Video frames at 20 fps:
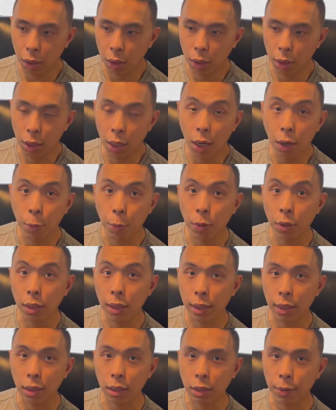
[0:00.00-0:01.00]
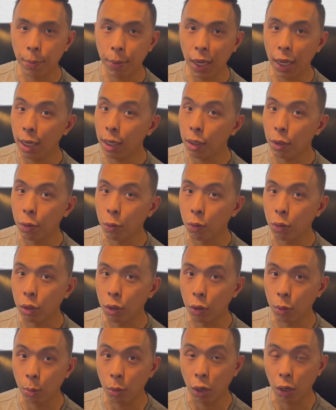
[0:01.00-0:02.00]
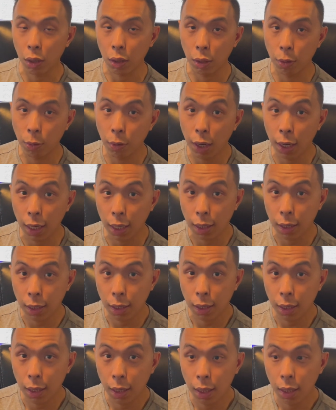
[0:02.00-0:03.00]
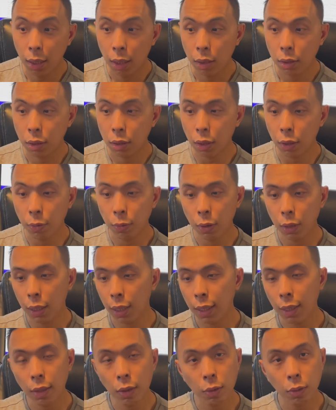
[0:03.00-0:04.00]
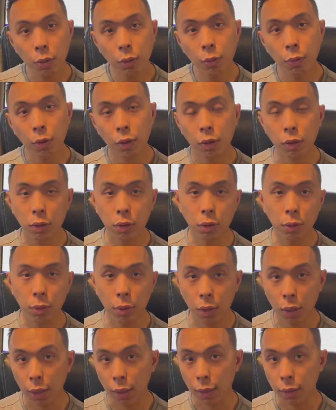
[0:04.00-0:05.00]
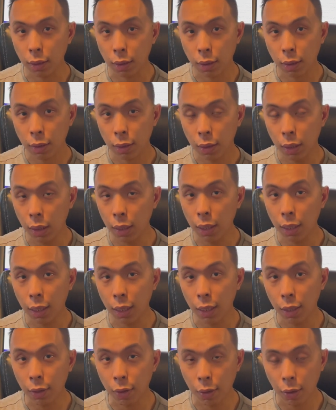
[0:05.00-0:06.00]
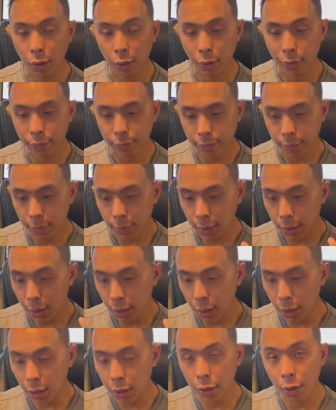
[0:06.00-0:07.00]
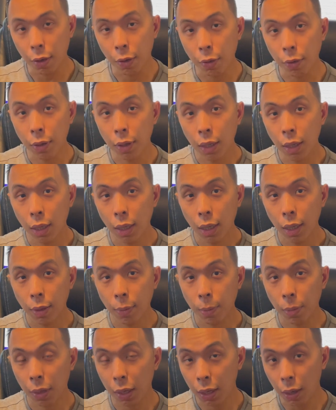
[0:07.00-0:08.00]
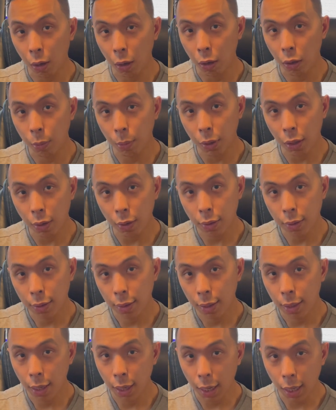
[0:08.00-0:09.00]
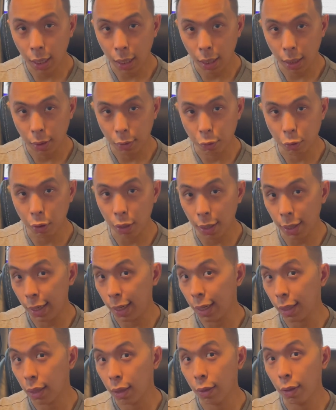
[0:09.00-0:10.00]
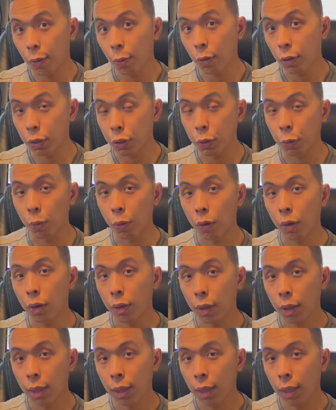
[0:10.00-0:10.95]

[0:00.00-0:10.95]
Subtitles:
not willing to pay you your market rate. So you can either do one or two things. You can either, you know, play hardball and try to get what you're worth,